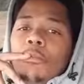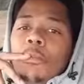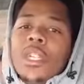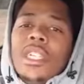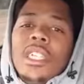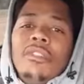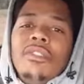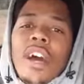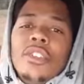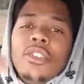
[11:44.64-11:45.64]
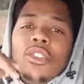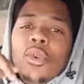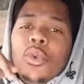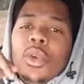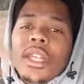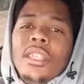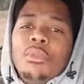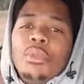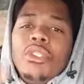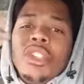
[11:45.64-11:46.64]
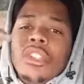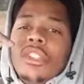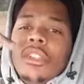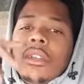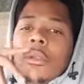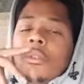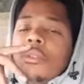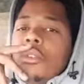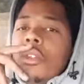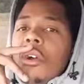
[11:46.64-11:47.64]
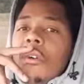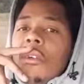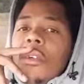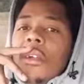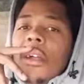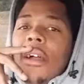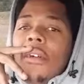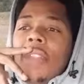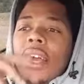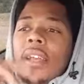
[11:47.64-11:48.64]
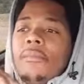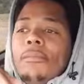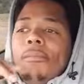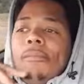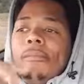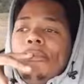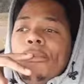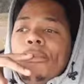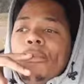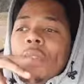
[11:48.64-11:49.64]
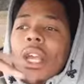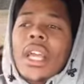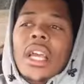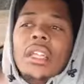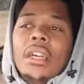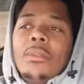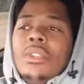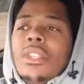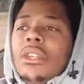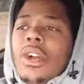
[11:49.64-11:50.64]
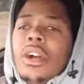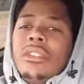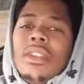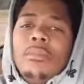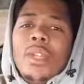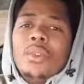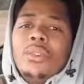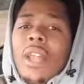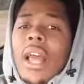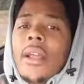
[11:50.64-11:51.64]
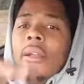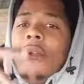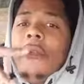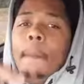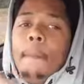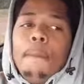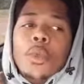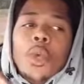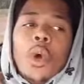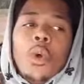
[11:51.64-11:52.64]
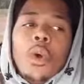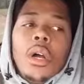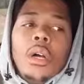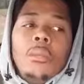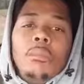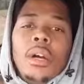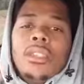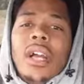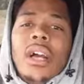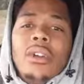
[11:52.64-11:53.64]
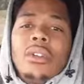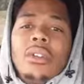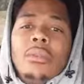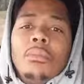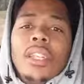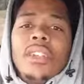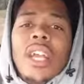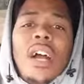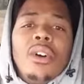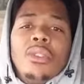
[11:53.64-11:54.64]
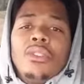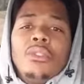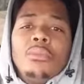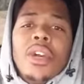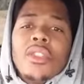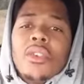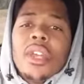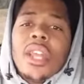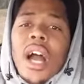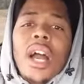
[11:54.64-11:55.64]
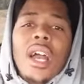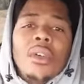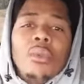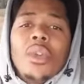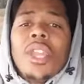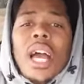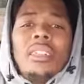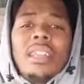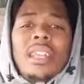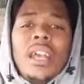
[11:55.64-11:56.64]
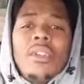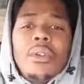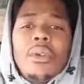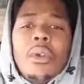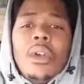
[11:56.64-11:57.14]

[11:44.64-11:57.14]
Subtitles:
What should a father do in this position? Like, and I'm gonna give y'all something else. Like, my child's mother and I, we're not together.